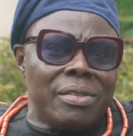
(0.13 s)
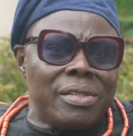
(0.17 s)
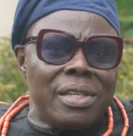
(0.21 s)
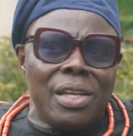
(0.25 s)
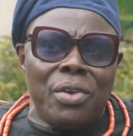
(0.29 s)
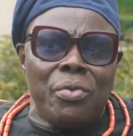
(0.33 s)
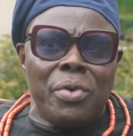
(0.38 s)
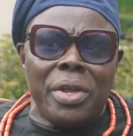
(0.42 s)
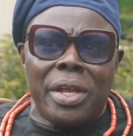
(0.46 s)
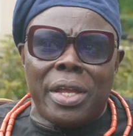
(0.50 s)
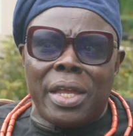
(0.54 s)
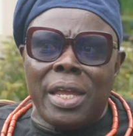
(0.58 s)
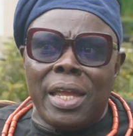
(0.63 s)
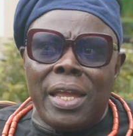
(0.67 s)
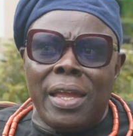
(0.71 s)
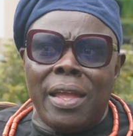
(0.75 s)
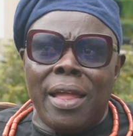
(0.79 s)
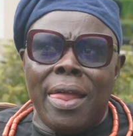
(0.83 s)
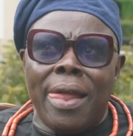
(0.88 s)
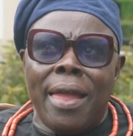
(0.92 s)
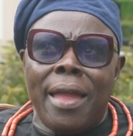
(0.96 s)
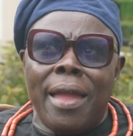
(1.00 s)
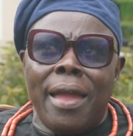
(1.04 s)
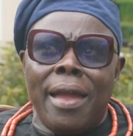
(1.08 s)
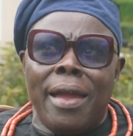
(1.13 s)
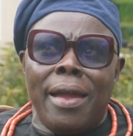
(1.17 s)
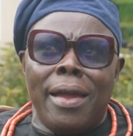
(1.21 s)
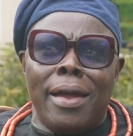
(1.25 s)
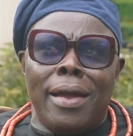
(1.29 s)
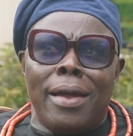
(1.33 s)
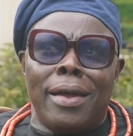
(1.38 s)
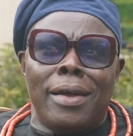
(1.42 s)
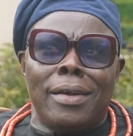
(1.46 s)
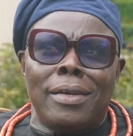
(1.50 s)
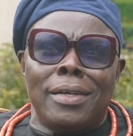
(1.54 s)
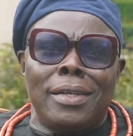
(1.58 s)
say, Wiki,
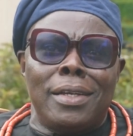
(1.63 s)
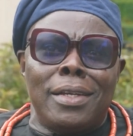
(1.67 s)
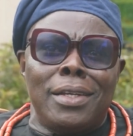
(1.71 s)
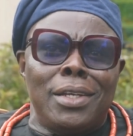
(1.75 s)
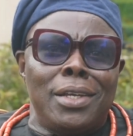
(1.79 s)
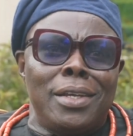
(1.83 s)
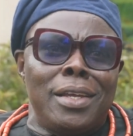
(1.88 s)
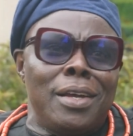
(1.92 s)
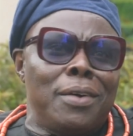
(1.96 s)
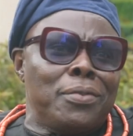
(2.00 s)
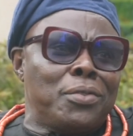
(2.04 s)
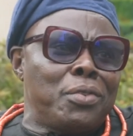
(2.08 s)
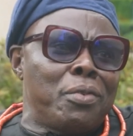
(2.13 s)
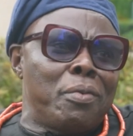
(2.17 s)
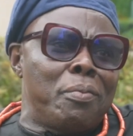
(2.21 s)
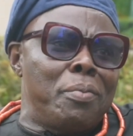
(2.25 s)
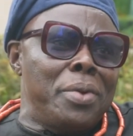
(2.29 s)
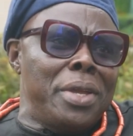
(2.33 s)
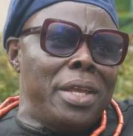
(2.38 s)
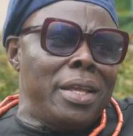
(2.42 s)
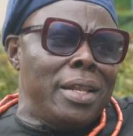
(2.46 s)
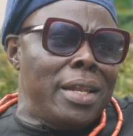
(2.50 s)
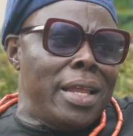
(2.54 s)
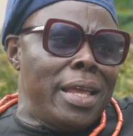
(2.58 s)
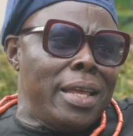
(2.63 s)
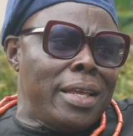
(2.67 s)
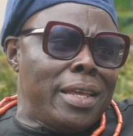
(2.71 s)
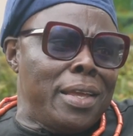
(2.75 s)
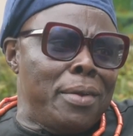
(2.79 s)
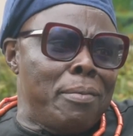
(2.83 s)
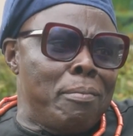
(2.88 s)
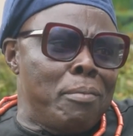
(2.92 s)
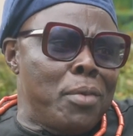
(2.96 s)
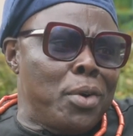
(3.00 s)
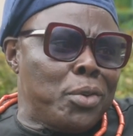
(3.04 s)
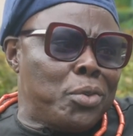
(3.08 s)
you have to be like
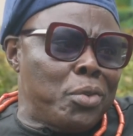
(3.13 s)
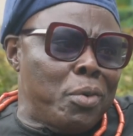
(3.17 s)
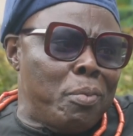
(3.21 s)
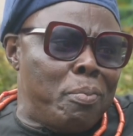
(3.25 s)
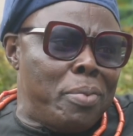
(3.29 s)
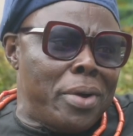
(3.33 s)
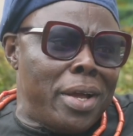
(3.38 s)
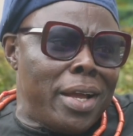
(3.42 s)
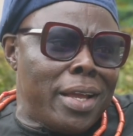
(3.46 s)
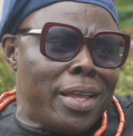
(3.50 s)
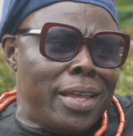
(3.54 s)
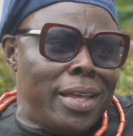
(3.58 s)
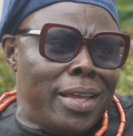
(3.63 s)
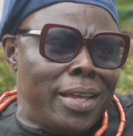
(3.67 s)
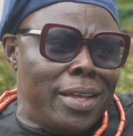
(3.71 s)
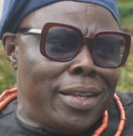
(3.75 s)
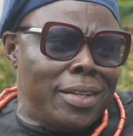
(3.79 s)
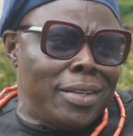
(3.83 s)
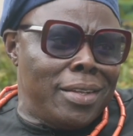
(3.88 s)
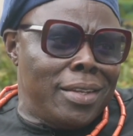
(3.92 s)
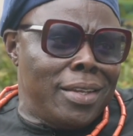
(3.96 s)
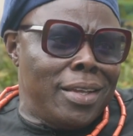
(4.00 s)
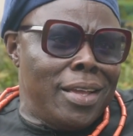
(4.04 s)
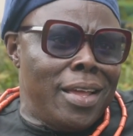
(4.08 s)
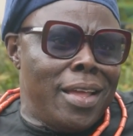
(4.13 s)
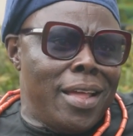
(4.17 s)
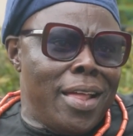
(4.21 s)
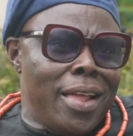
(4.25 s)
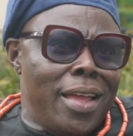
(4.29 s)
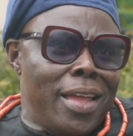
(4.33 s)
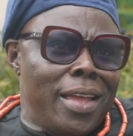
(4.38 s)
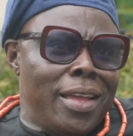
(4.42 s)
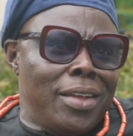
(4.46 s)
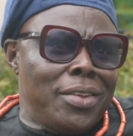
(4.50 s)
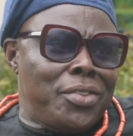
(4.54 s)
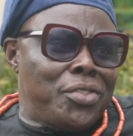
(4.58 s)
a motor park,
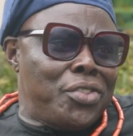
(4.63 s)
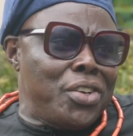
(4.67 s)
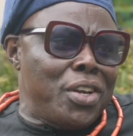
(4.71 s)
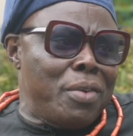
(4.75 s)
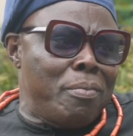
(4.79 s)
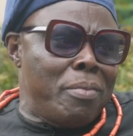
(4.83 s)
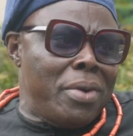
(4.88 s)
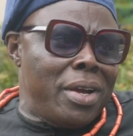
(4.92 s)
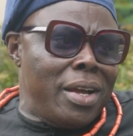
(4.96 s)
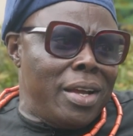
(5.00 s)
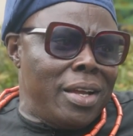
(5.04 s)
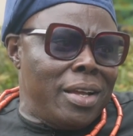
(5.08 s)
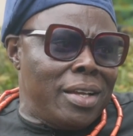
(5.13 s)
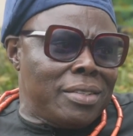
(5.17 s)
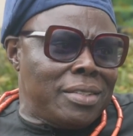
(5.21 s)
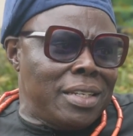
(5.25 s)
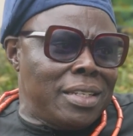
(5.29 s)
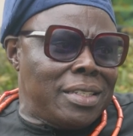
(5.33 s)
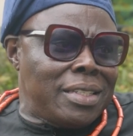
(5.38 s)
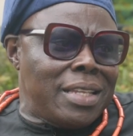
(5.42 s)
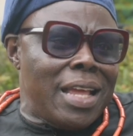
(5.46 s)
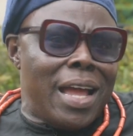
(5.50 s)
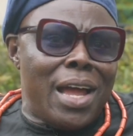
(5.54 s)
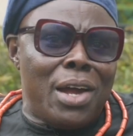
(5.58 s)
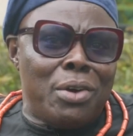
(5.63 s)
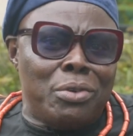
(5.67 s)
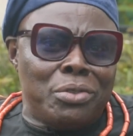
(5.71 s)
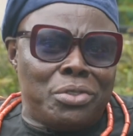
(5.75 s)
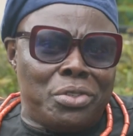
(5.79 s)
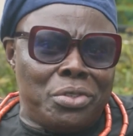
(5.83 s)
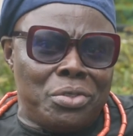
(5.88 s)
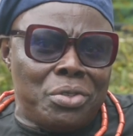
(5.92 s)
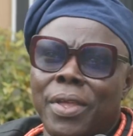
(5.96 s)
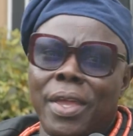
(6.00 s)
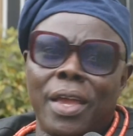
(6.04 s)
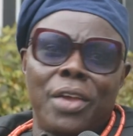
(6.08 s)
a chairman, as a tout.
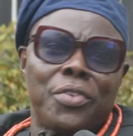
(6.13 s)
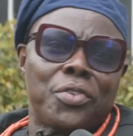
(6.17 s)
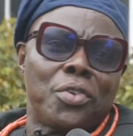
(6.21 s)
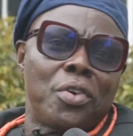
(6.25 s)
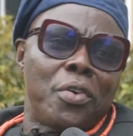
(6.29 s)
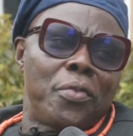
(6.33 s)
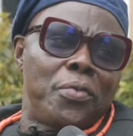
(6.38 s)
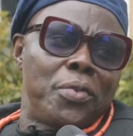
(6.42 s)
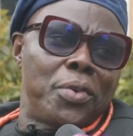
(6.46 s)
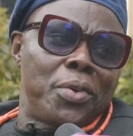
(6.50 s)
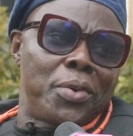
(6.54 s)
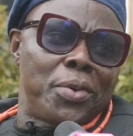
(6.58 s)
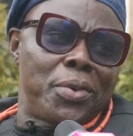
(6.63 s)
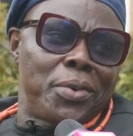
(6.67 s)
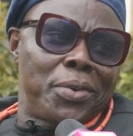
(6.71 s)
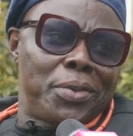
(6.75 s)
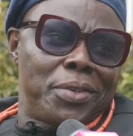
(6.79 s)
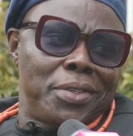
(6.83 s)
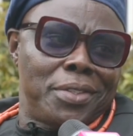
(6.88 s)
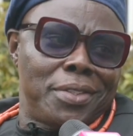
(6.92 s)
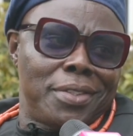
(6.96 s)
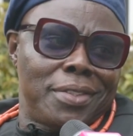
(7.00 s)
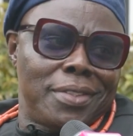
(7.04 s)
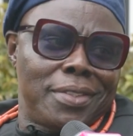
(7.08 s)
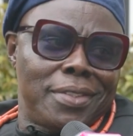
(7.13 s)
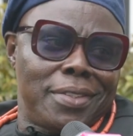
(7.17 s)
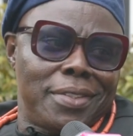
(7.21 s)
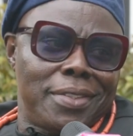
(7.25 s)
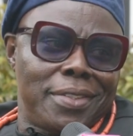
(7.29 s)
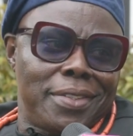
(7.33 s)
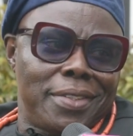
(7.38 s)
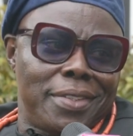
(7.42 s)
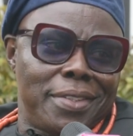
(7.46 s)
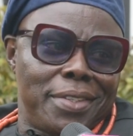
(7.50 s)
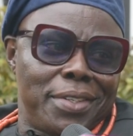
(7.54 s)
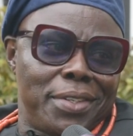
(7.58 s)
The ex-governor
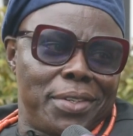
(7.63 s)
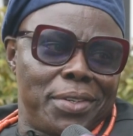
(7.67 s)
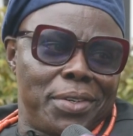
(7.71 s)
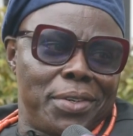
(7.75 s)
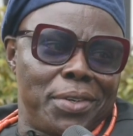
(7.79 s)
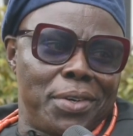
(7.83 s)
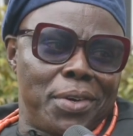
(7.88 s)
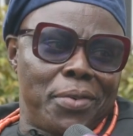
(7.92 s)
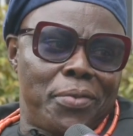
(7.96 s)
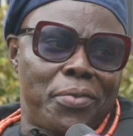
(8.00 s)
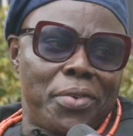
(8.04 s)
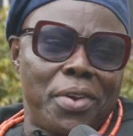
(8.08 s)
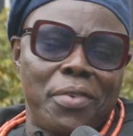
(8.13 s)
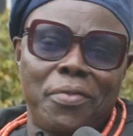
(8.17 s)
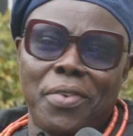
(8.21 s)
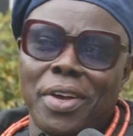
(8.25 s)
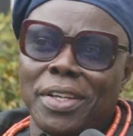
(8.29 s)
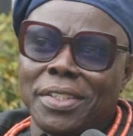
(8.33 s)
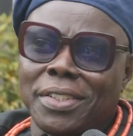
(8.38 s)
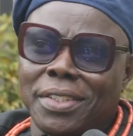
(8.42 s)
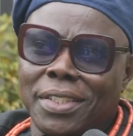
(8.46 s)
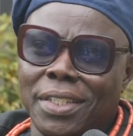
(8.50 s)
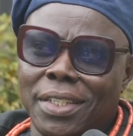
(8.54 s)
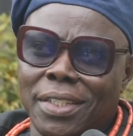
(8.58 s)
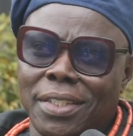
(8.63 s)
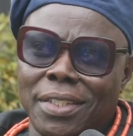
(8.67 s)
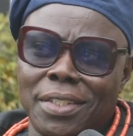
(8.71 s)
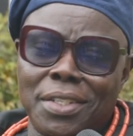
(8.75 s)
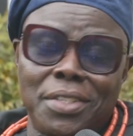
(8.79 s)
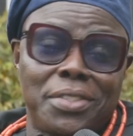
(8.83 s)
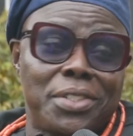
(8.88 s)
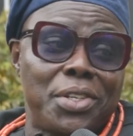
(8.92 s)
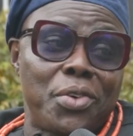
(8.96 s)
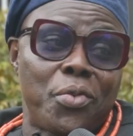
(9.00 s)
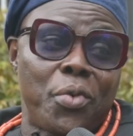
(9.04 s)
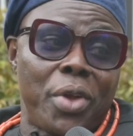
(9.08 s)
of River State, you
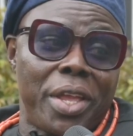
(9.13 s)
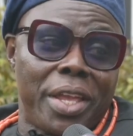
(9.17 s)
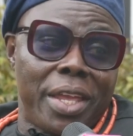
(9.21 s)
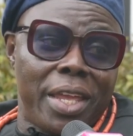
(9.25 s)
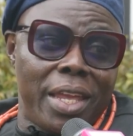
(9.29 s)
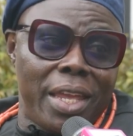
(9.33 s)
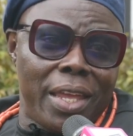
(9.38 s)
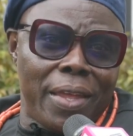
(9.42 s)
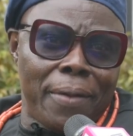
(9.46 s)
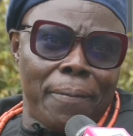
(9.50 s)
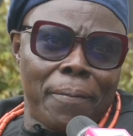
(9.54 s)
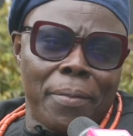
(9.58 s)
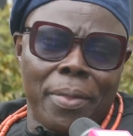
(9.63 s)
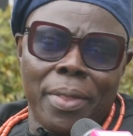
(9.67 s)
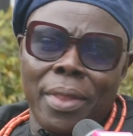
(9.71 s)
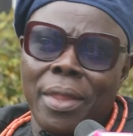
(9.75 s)
see, Wiki,